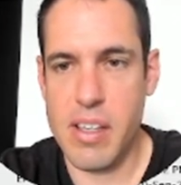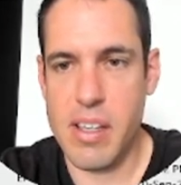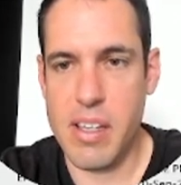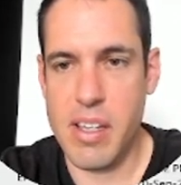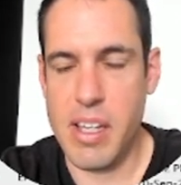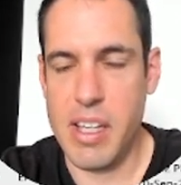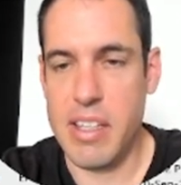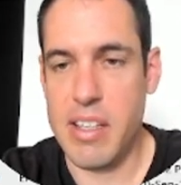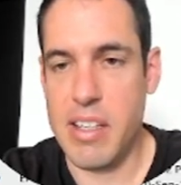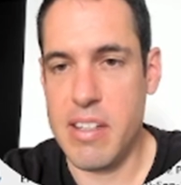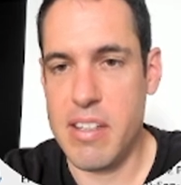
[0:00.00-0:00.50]

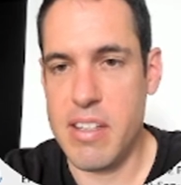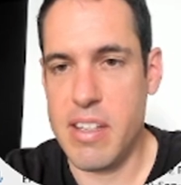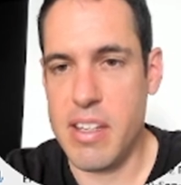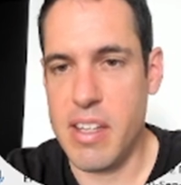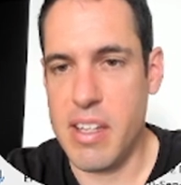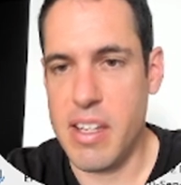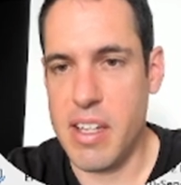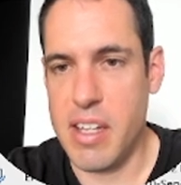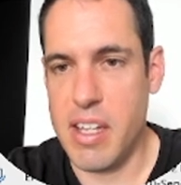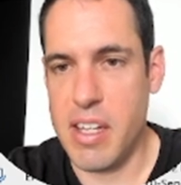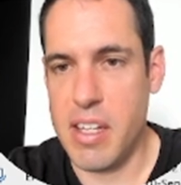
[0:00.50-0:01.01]
it is
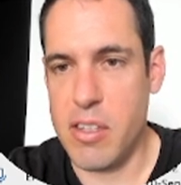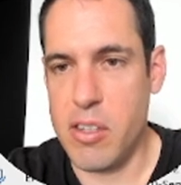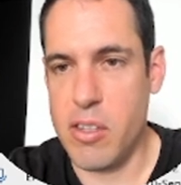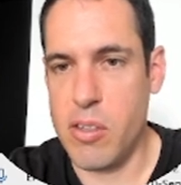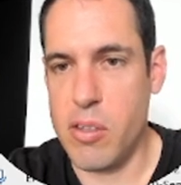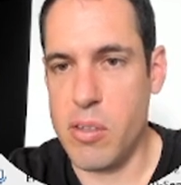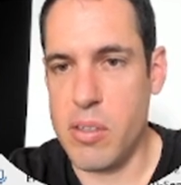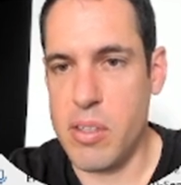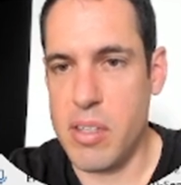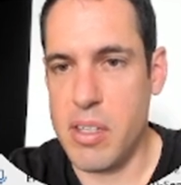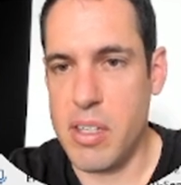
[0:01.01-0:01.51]

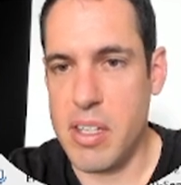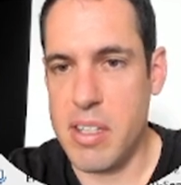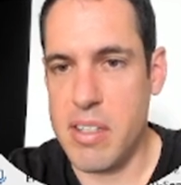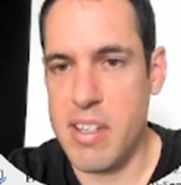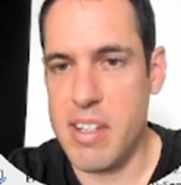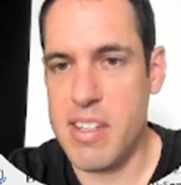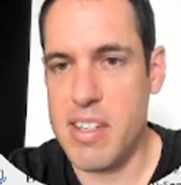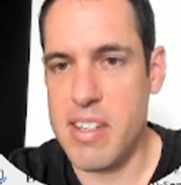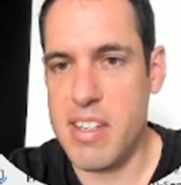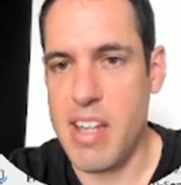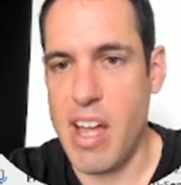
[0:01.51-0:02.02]
to,
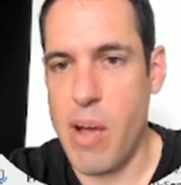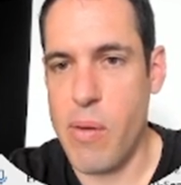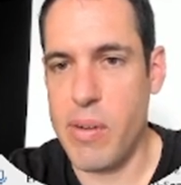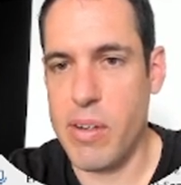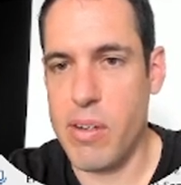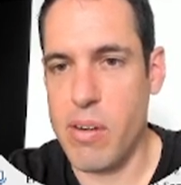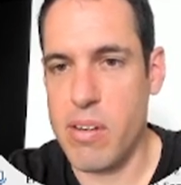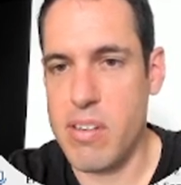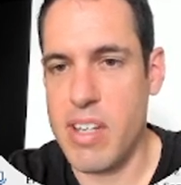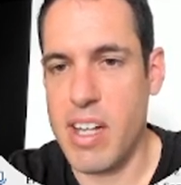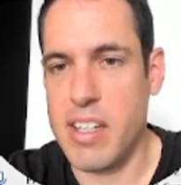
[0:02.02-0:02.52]
this is how it
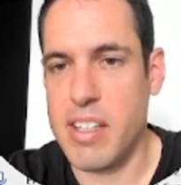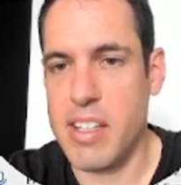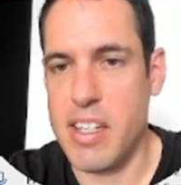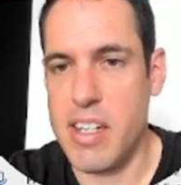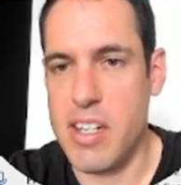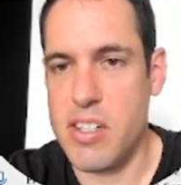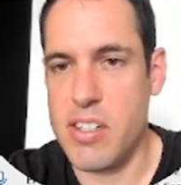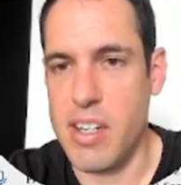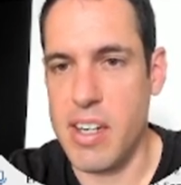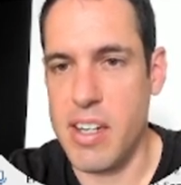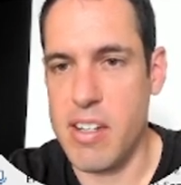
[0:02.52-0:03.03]
looks like
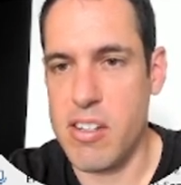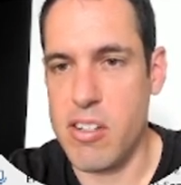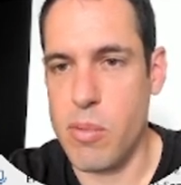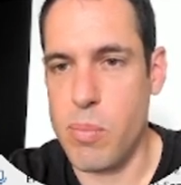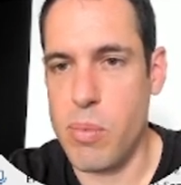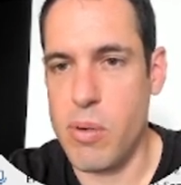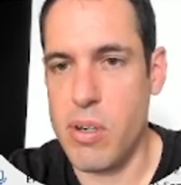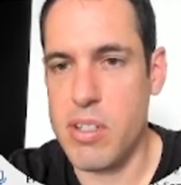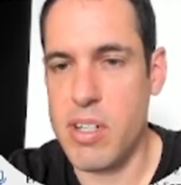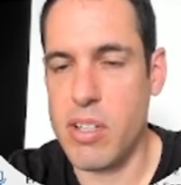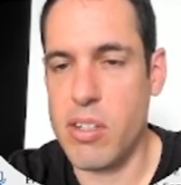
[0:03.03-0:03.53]
initially. So
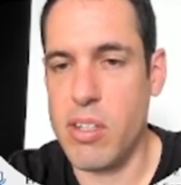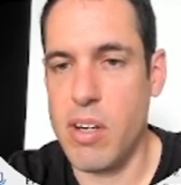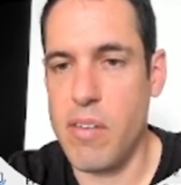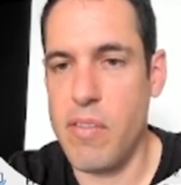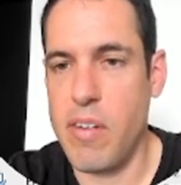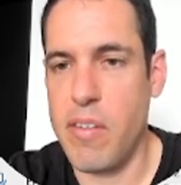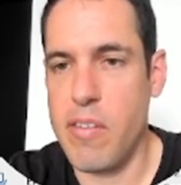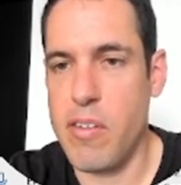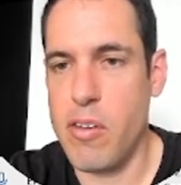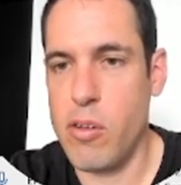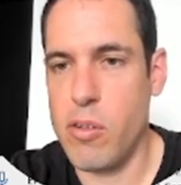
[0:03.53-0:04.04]
project
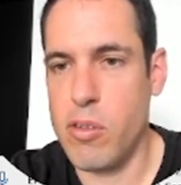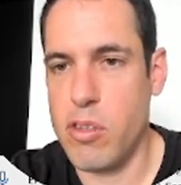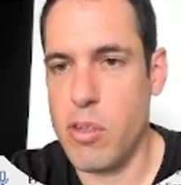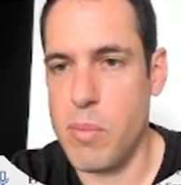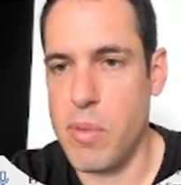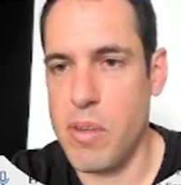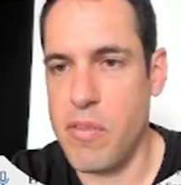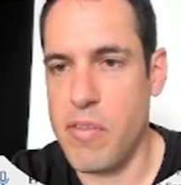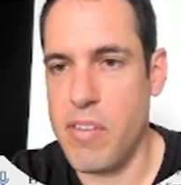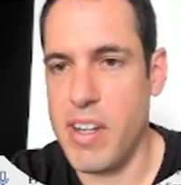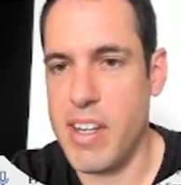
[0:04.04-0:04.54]
overview to
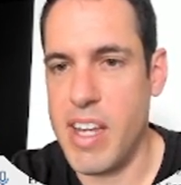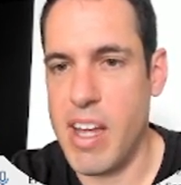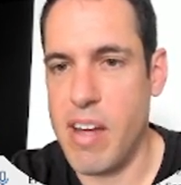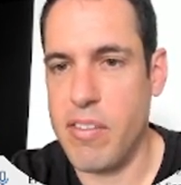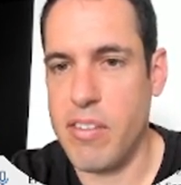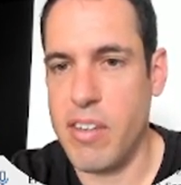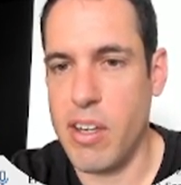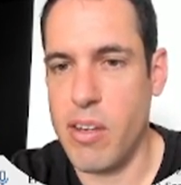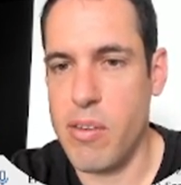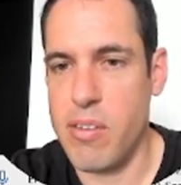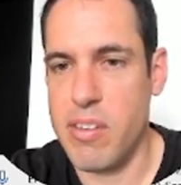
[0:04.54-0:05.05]
be filled
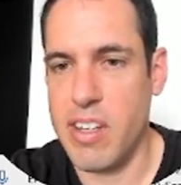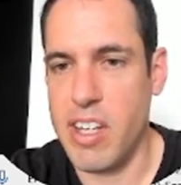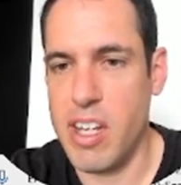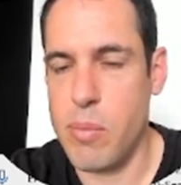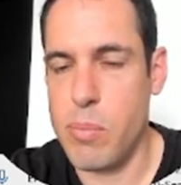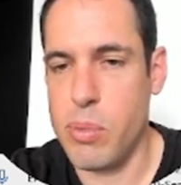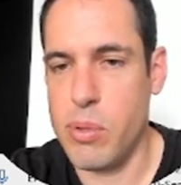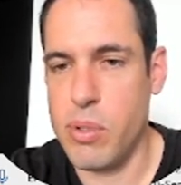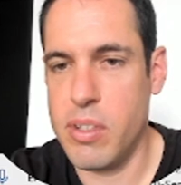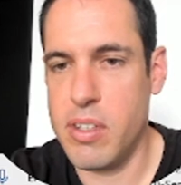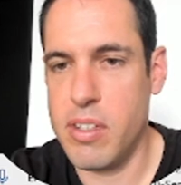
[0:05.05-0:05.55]
after user
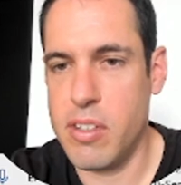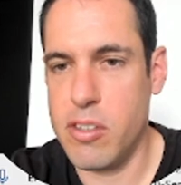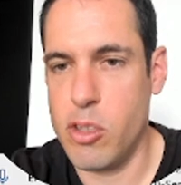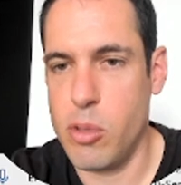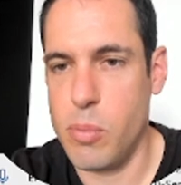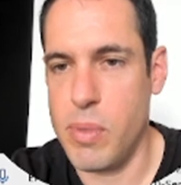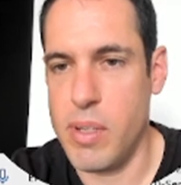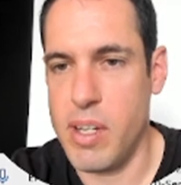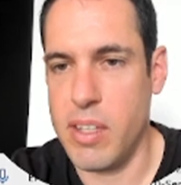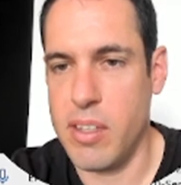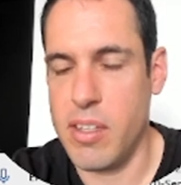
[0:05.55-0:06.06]
input, to
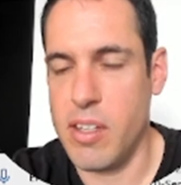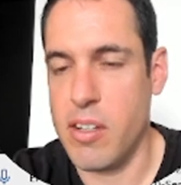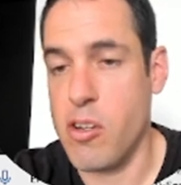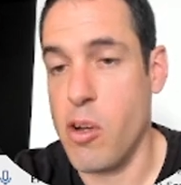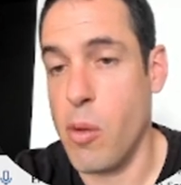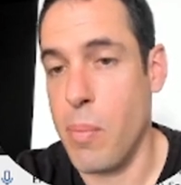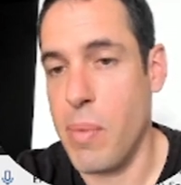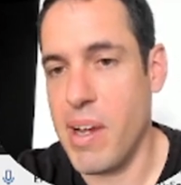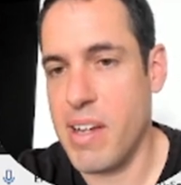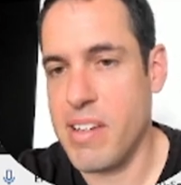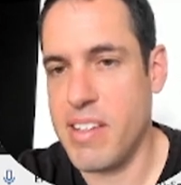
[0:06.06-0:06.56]
be the
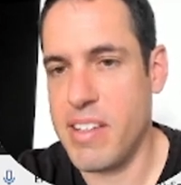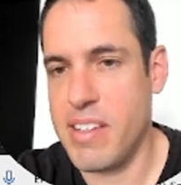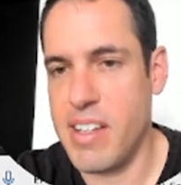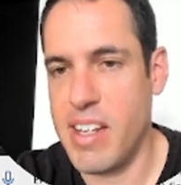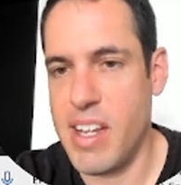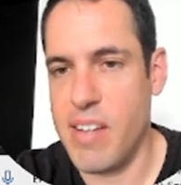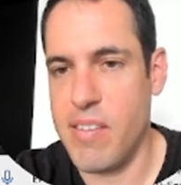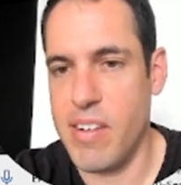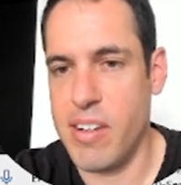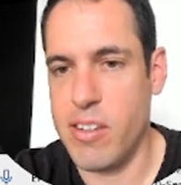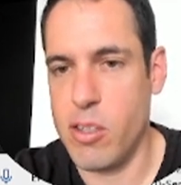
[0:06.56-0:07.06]
complexity
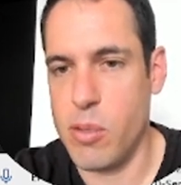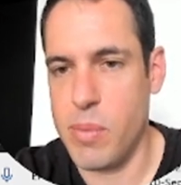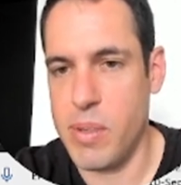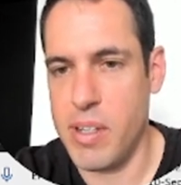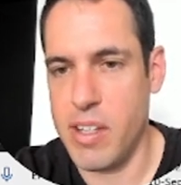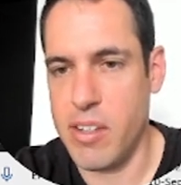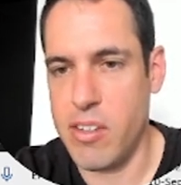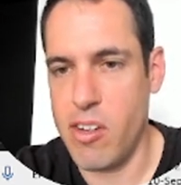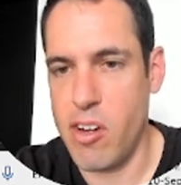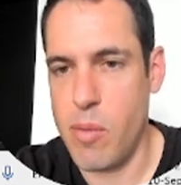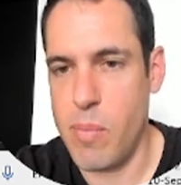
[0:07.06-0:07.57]
level to be
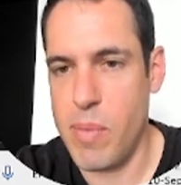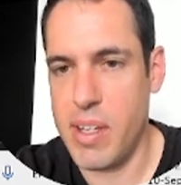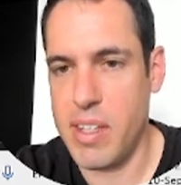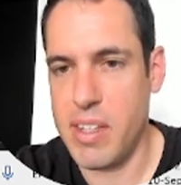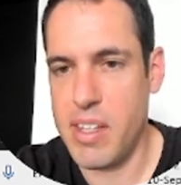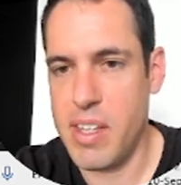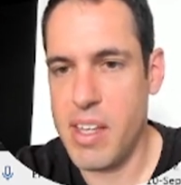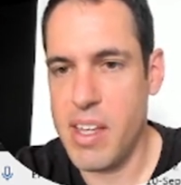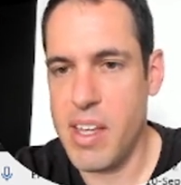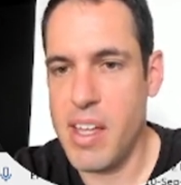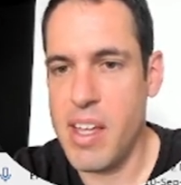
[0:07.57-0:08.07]
determined,
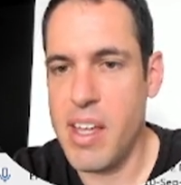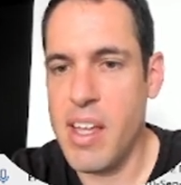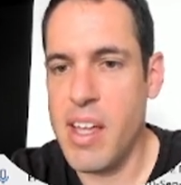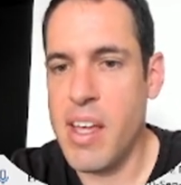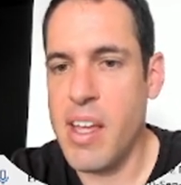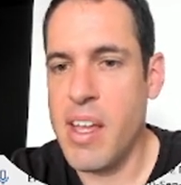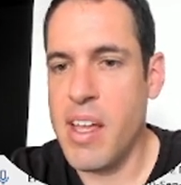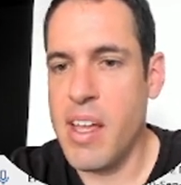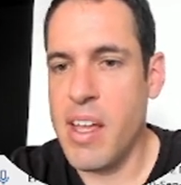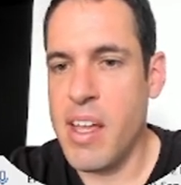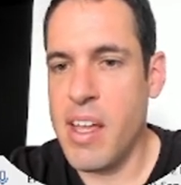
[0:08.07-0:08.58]

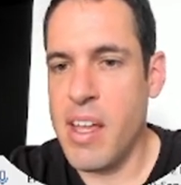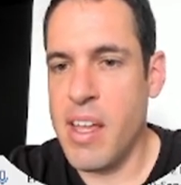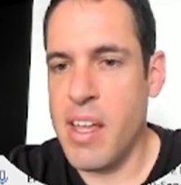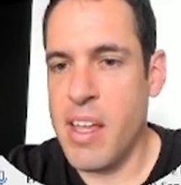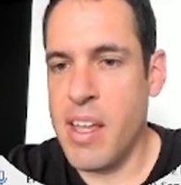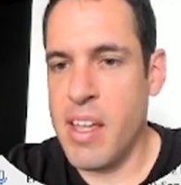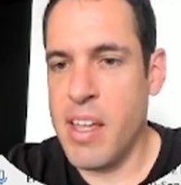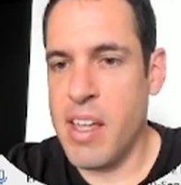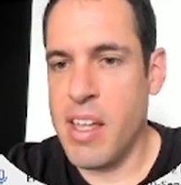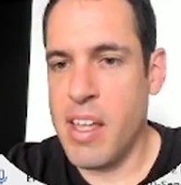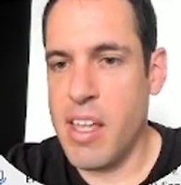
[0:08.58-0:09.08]

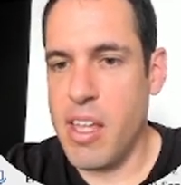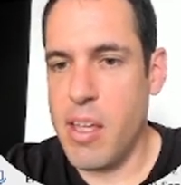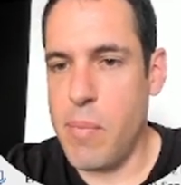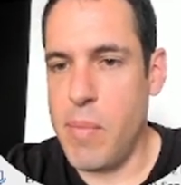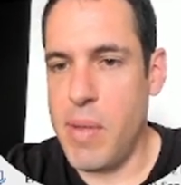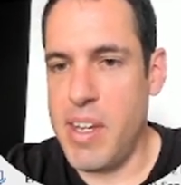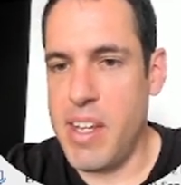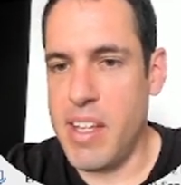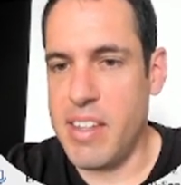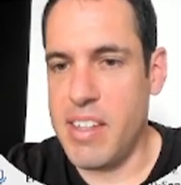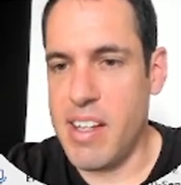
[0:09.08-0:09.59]

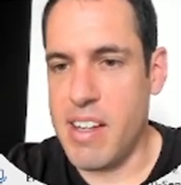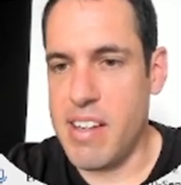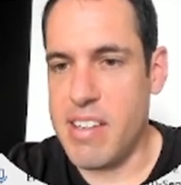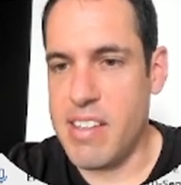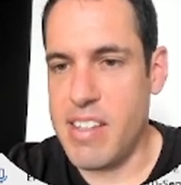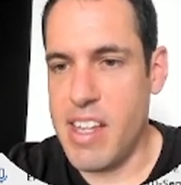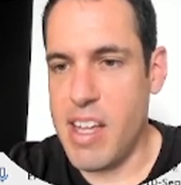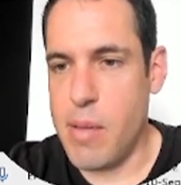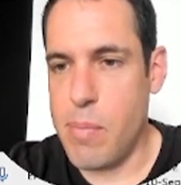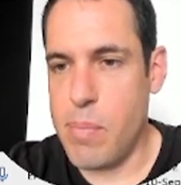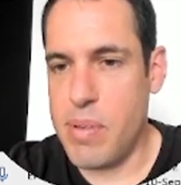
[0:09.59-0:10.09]
immediate next
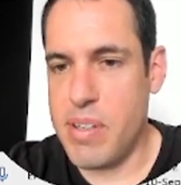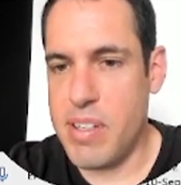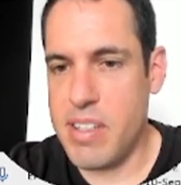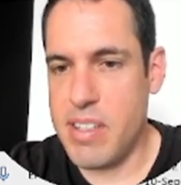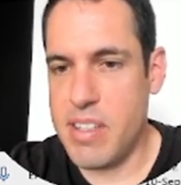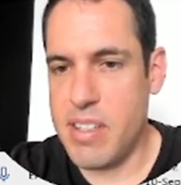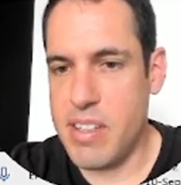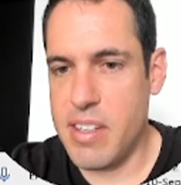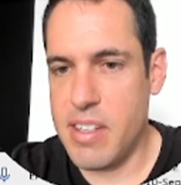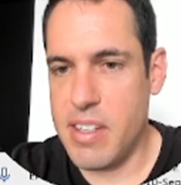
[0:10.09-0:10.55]
steps,